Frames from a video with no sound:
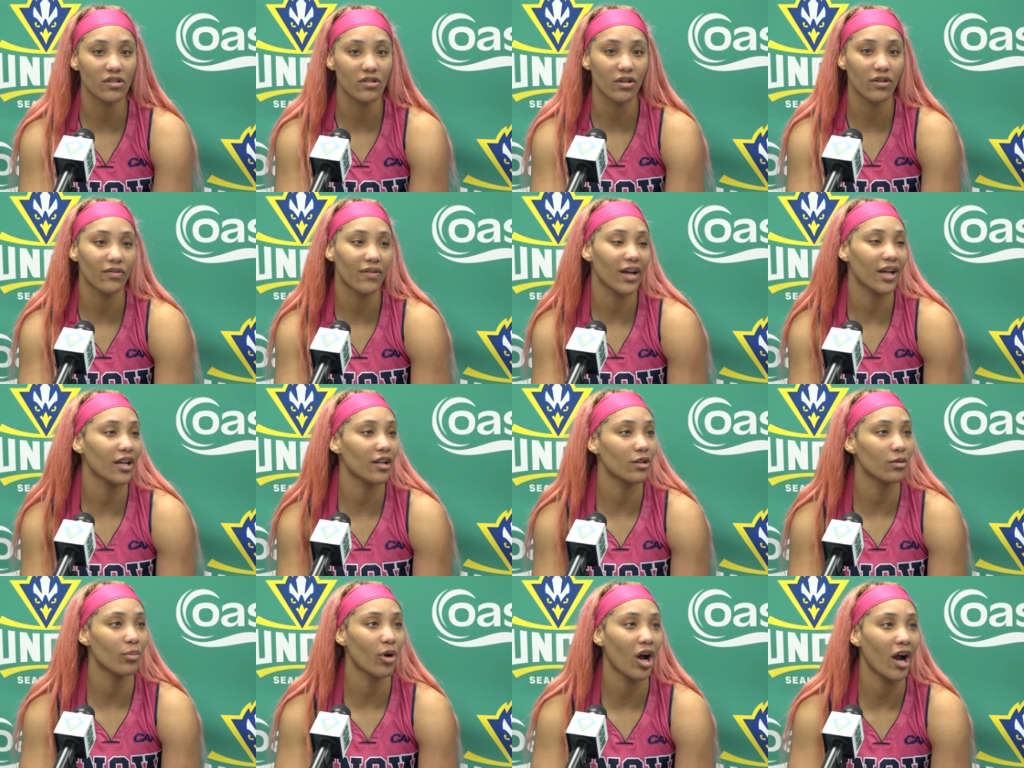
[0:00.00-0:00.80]
So if I
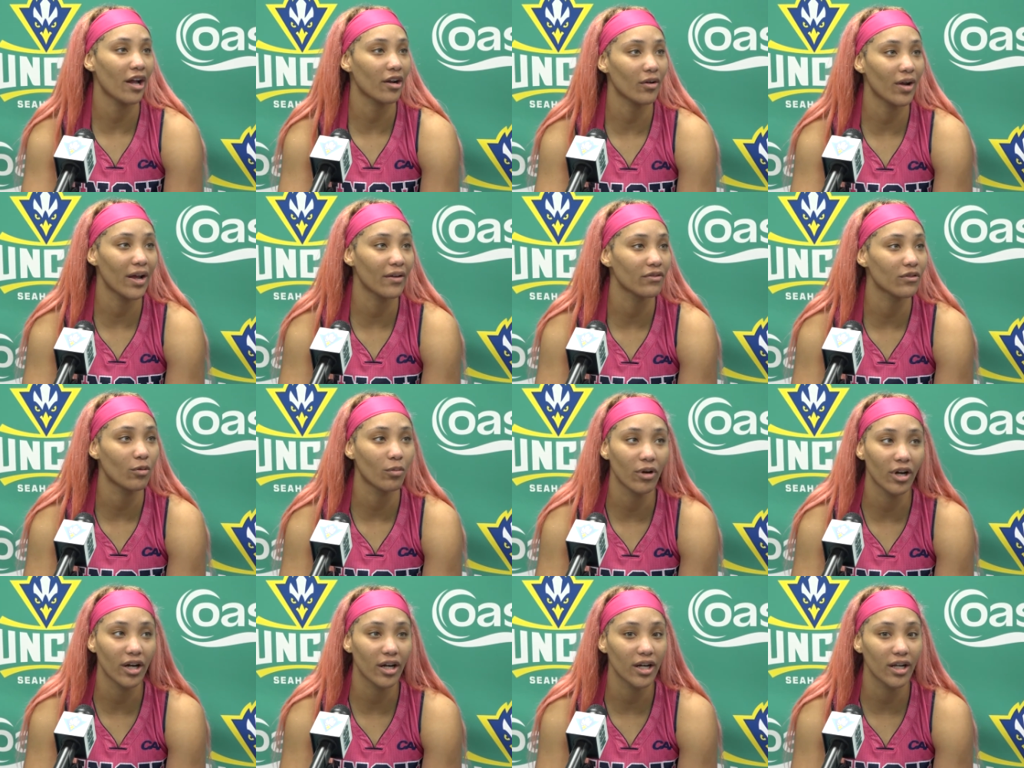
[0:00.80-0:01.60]
give the ball, I don't have to
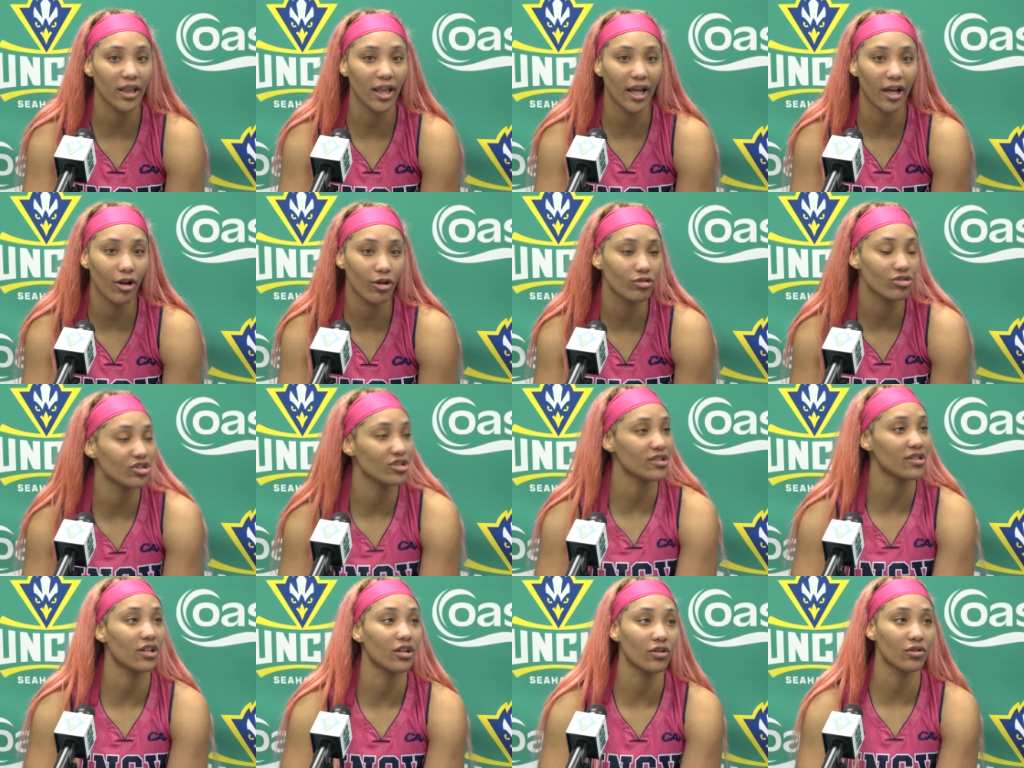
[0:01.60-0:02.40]
worry that oh
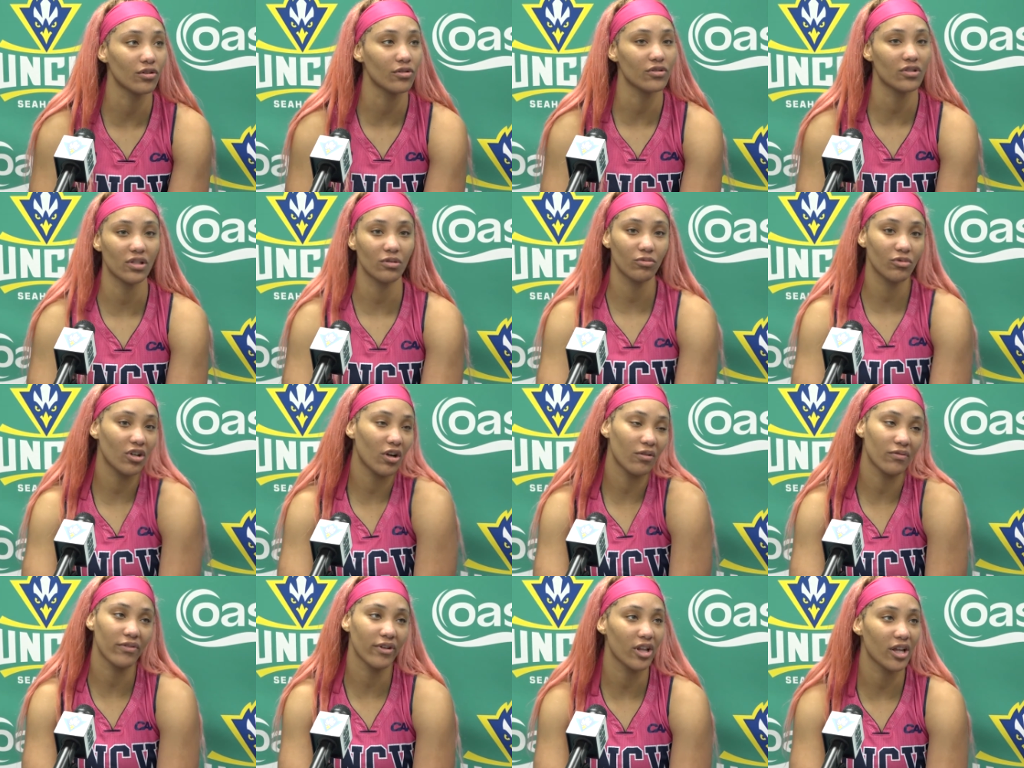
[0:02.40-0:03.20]
she's gonna lose it. We
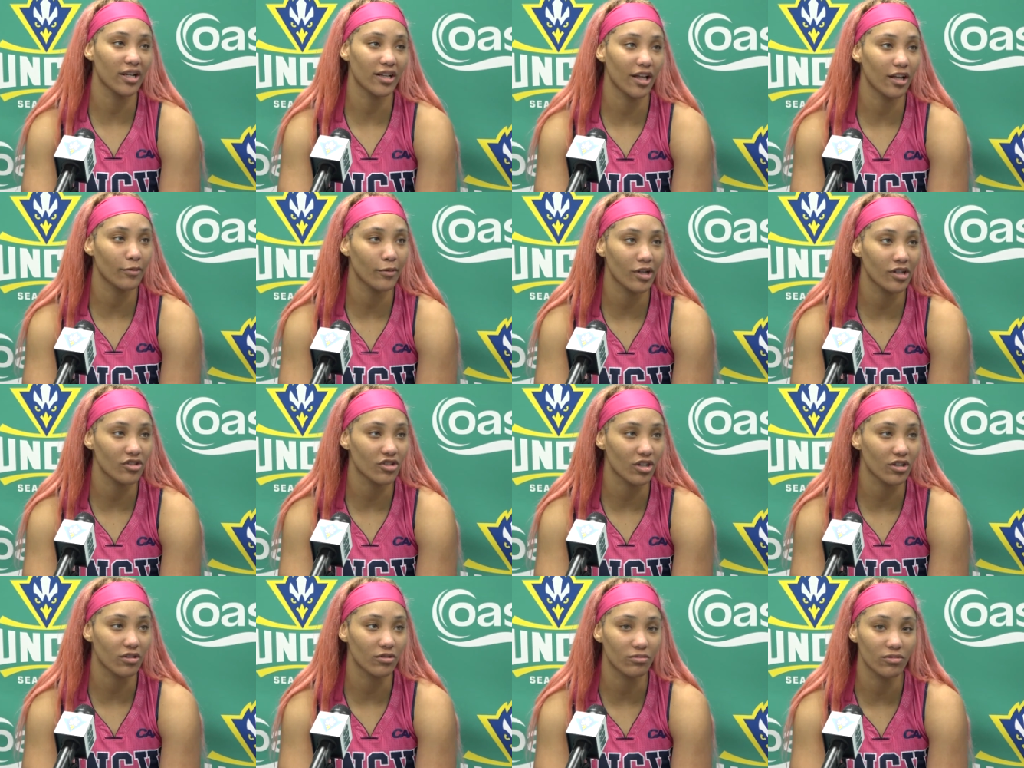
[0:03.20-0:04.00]
don't feel like that about each other.